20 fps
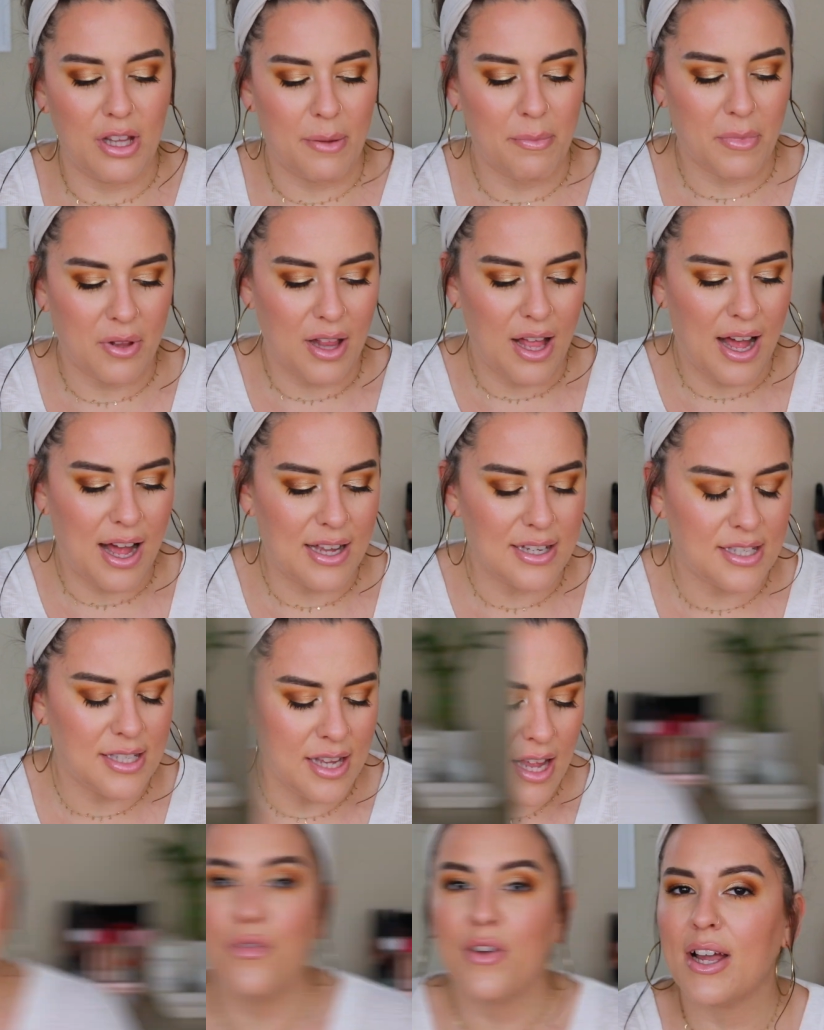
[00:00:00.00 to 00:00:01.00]
lip gloss.
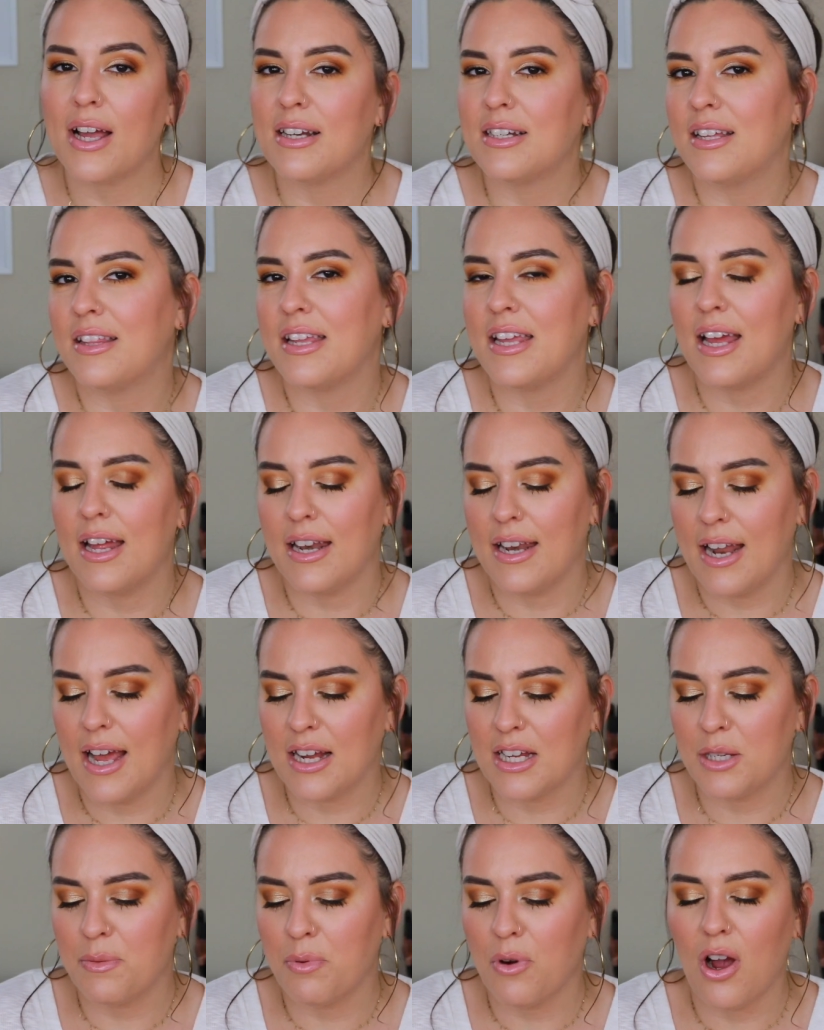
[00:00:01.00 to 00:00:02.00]
Moving on to the
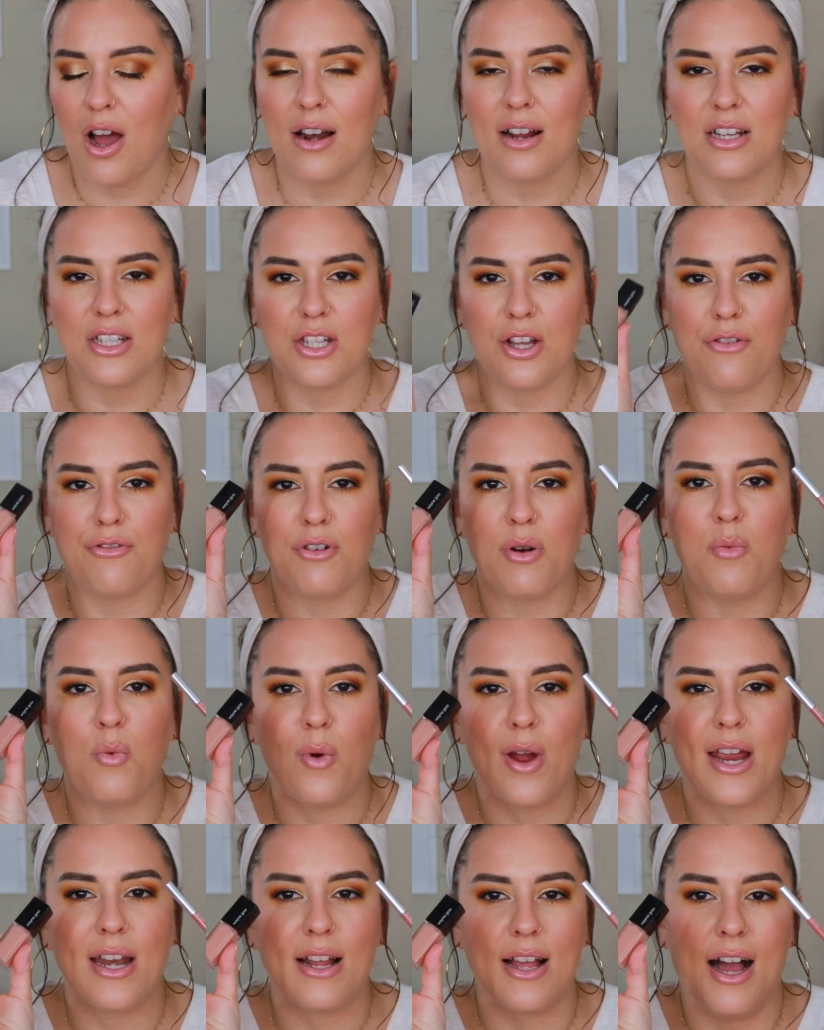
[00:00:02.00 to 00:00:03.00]
next products from
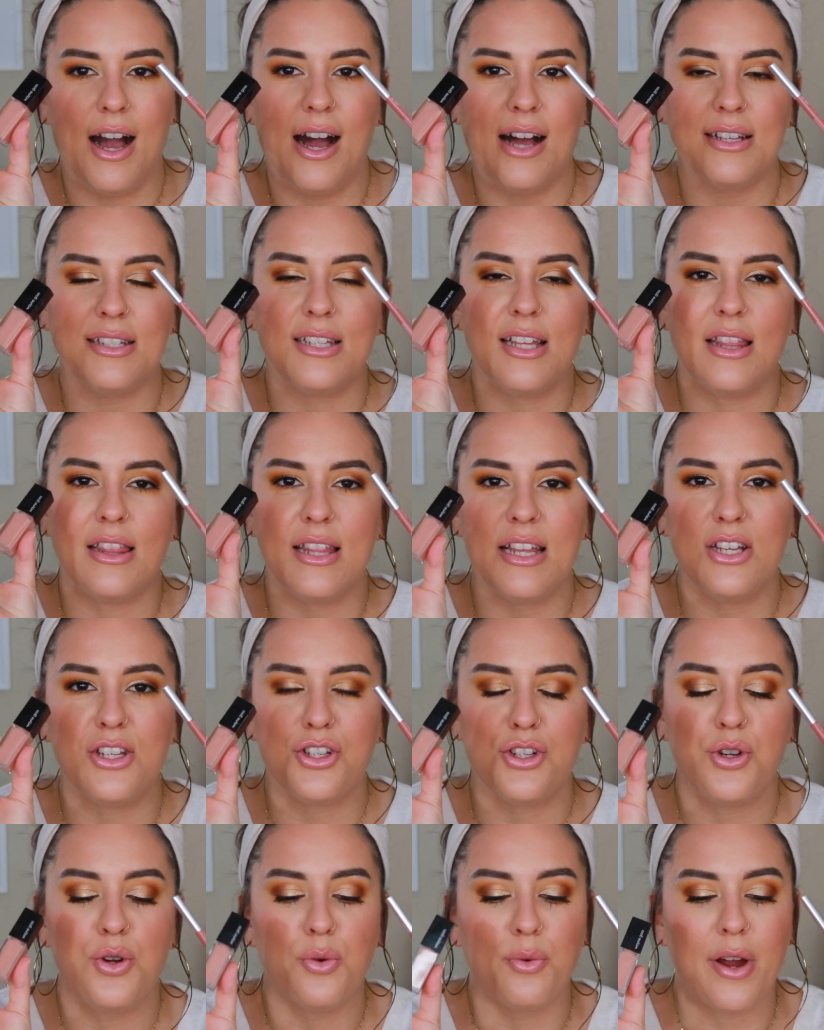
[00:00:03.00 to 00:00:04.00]
Wayne Goss. These
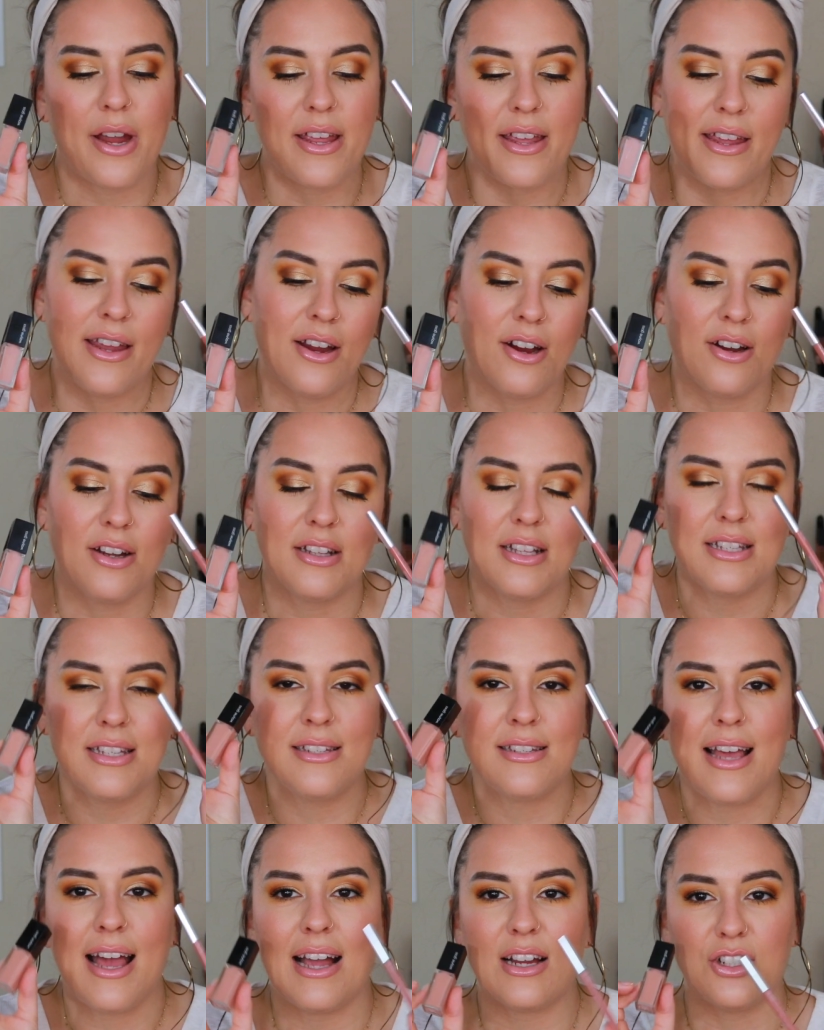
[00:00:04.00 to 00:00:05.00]
two right here, and this
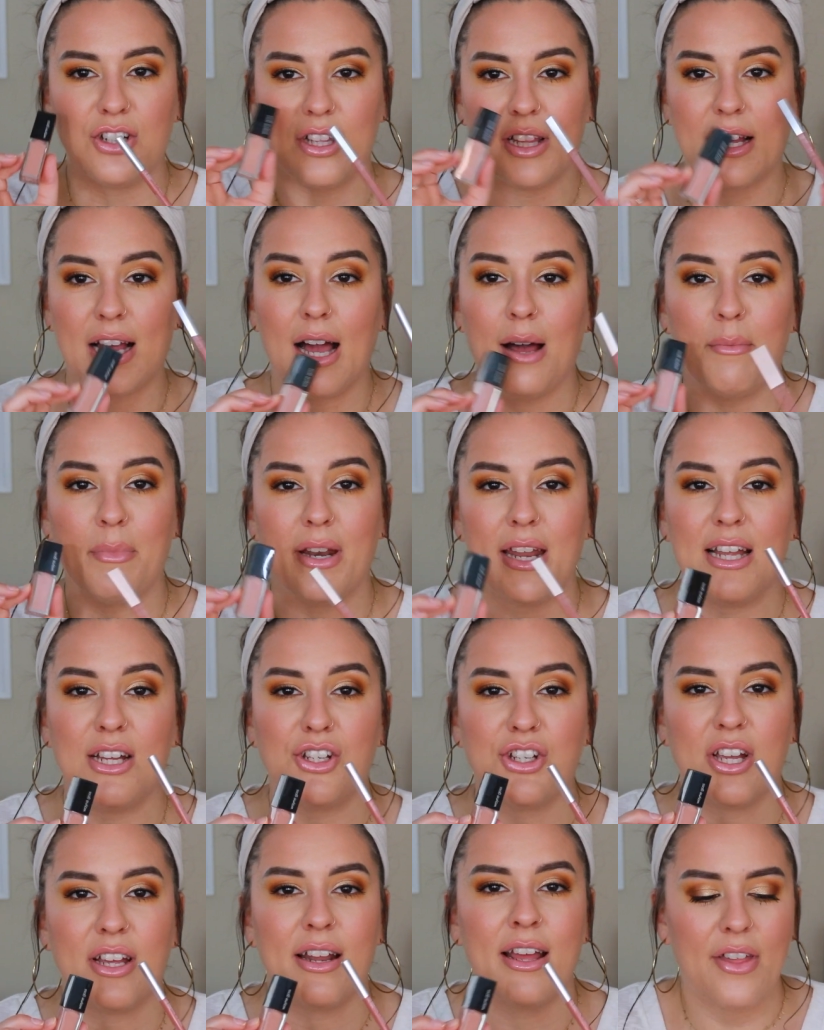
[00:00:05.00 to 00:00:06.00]
is actually the
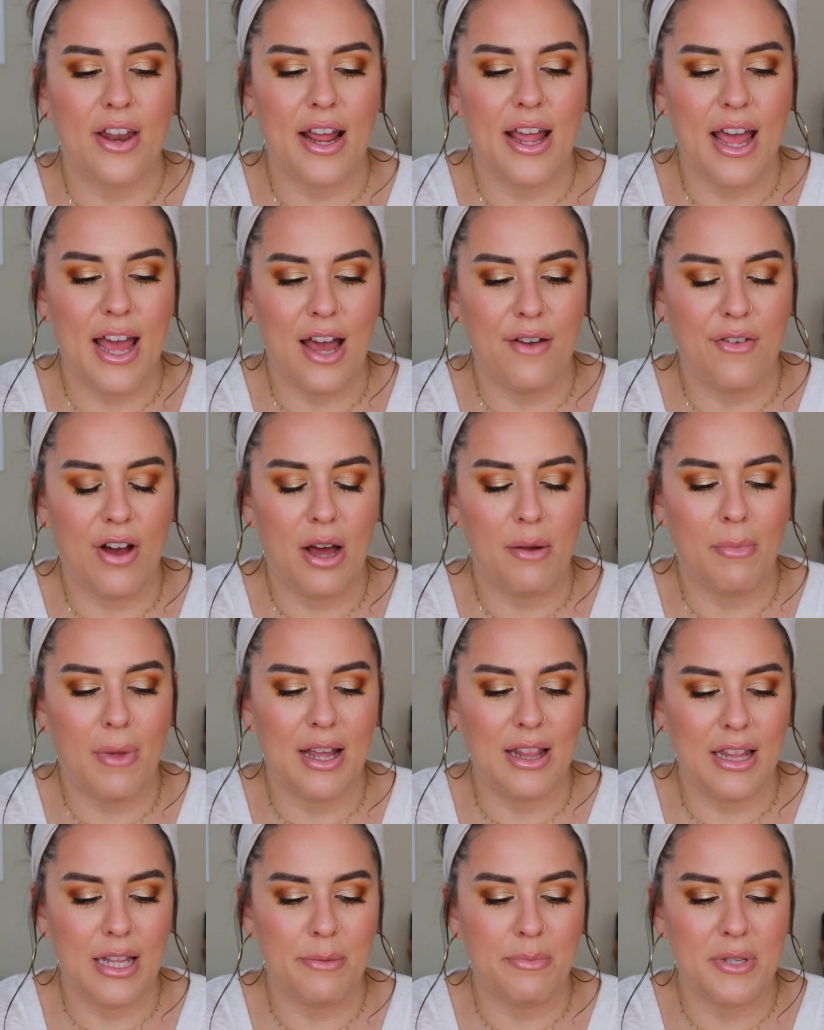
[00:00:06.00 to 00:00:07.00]
combination that I have on my
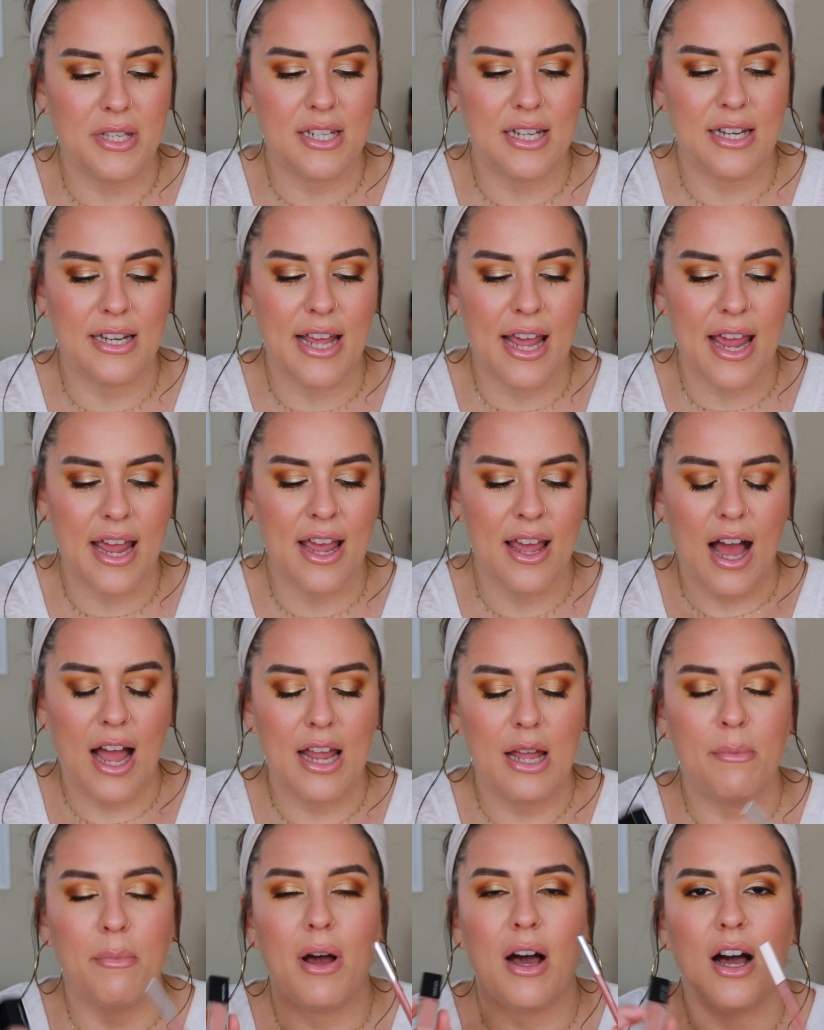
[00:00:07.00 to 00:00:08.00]
lips today. I
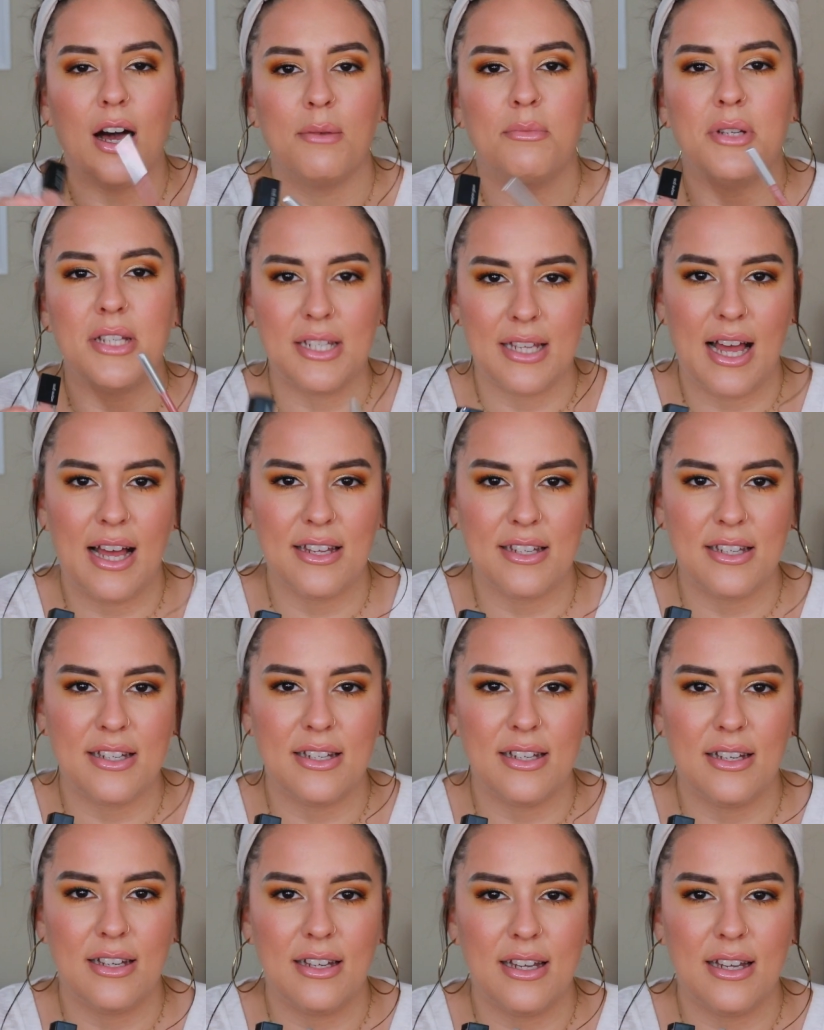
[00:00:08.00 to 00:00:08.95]
am obsessed.